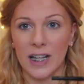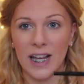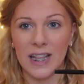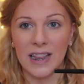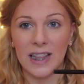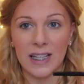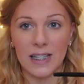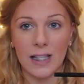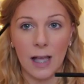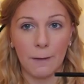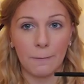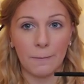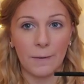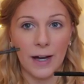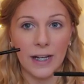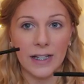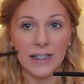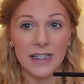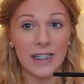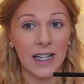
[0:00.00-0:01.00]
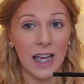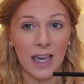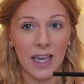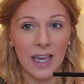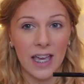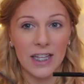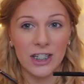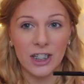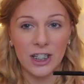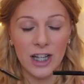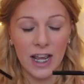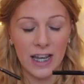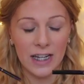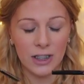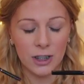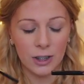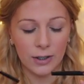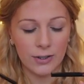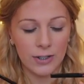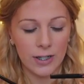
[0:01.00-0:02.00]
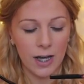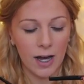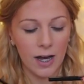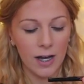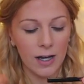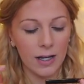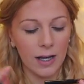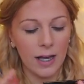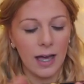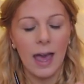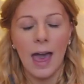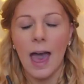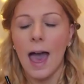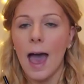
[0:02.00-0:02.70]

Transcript: Like this I find like a shade too dark,